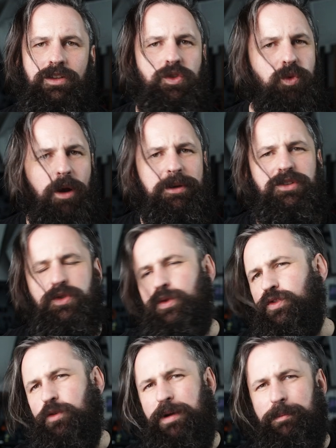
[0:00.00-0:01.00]
So I want to
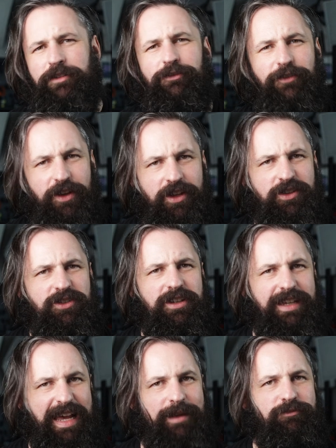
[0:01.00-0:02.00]
talk to you about my first
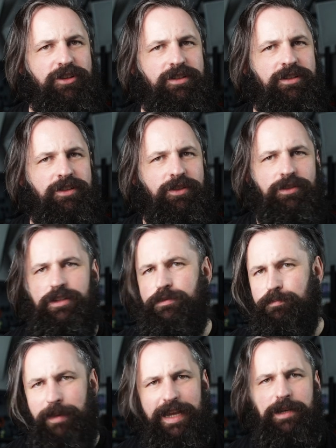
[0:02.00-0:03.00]
camera
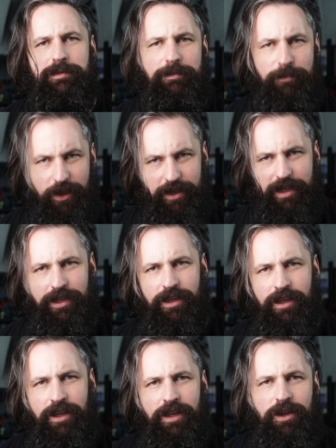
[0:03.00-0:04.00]
that made me money,
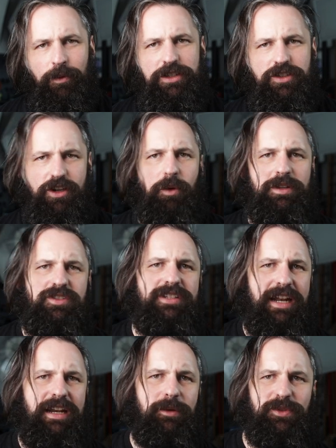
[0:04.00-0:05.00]
which
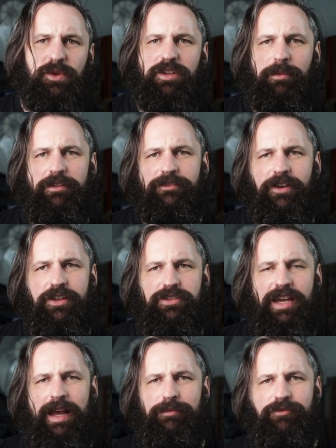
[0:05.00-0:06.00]
coincidentally was also my first
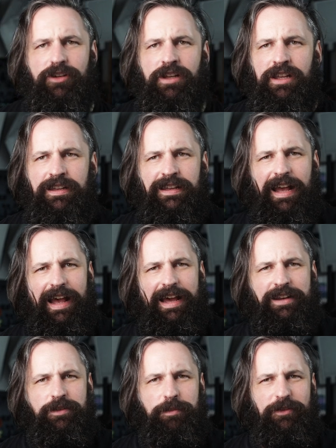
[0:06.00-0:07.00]
camera.
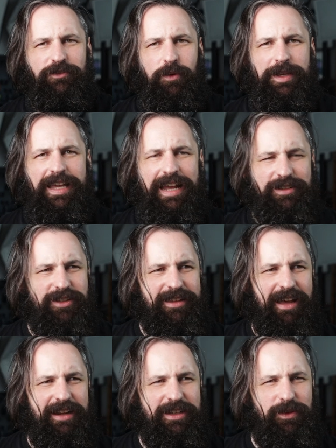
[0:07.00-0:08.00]
And before we get to
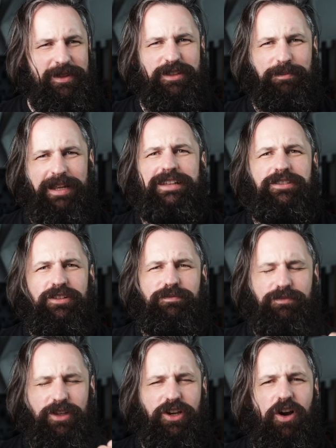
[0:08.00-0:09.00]
that, I need to explain
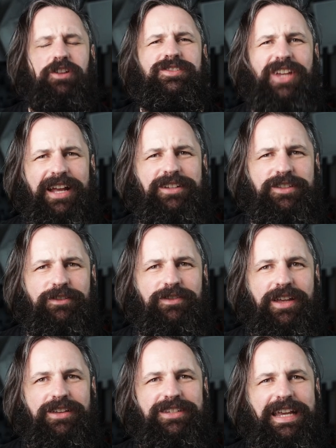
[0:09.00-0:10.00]
the context of
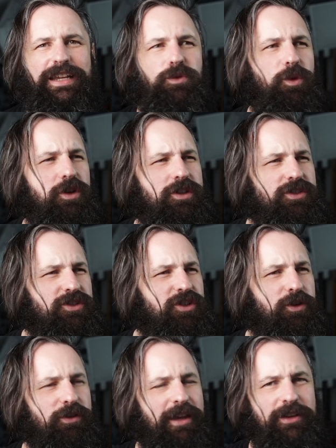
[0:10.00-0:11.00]
this. It was
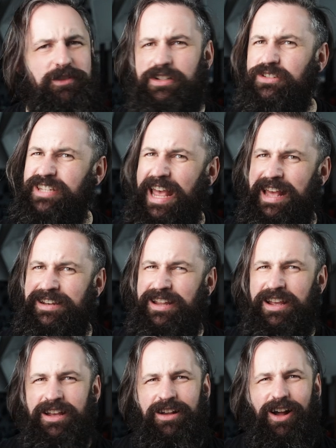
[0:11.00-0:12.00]
2010.
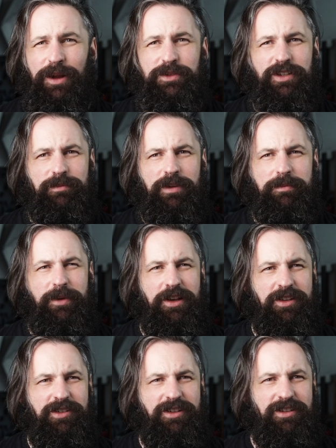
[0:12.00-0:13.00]
I was doing my
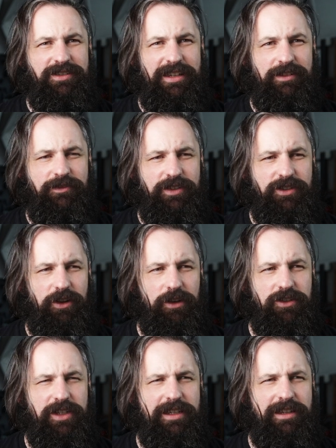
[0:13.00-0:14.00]
master's in
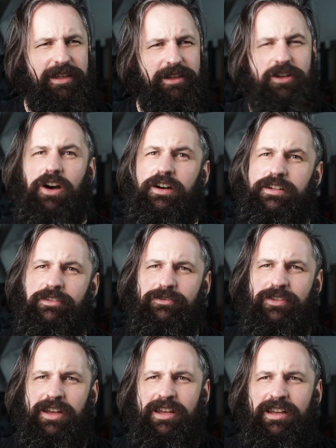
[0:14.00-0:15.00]
physiology in
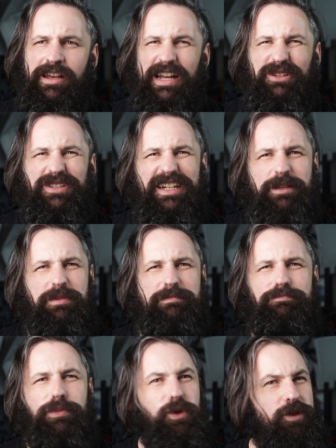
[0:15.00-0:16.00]
Cardiff, and I was getting a
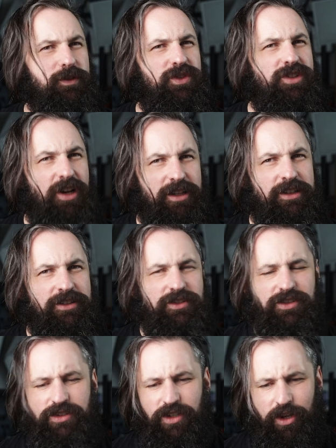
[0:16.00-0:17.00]
bit bored of science.
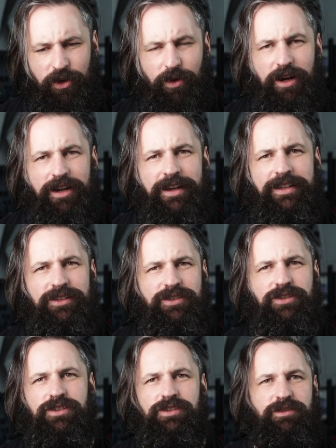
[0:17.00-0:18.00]
So I
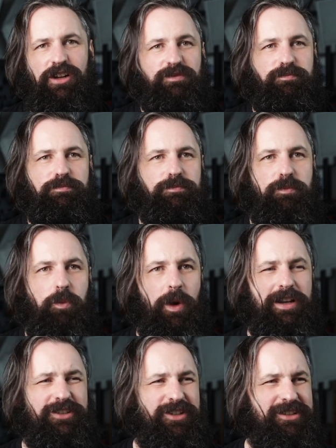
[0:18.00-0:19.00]

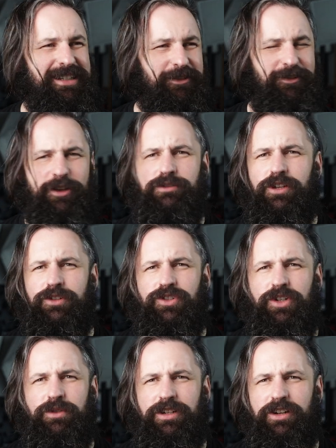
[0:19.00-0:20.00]
went and did a photo
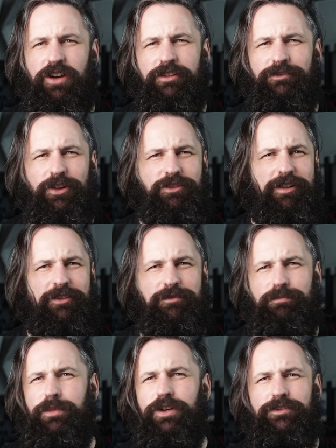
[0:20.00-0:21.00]
shoot, and I photographed
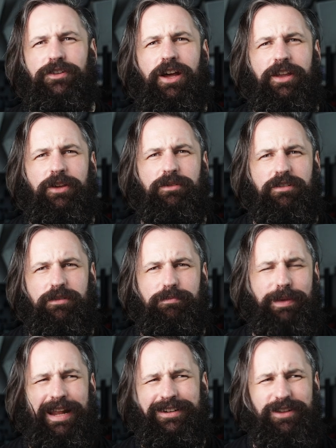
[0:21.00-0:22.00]
McFly, who were a
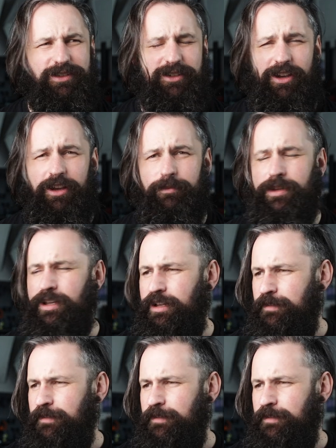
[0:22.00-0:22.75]
band at the time.